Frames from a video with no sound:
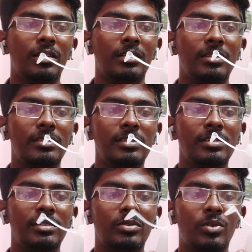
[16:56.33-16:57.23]
This
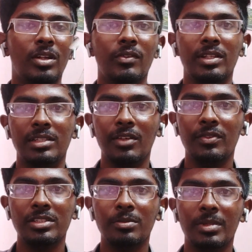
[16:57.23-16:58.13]
is one of the
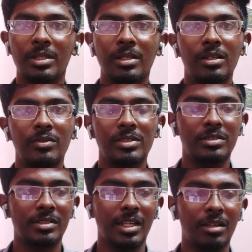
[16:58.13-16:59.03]
safest method
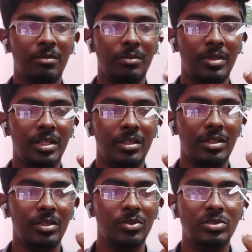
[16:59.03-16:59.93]
which can
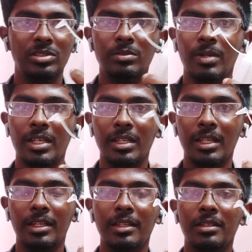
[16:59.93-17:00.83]
be used by
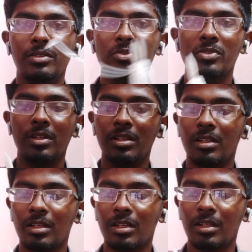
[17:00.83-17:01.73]
any individual
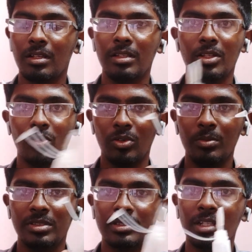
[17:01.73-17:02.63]
in their home
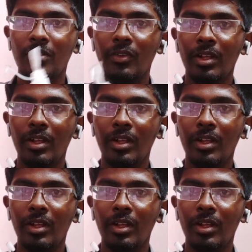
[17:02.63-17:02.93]
itself.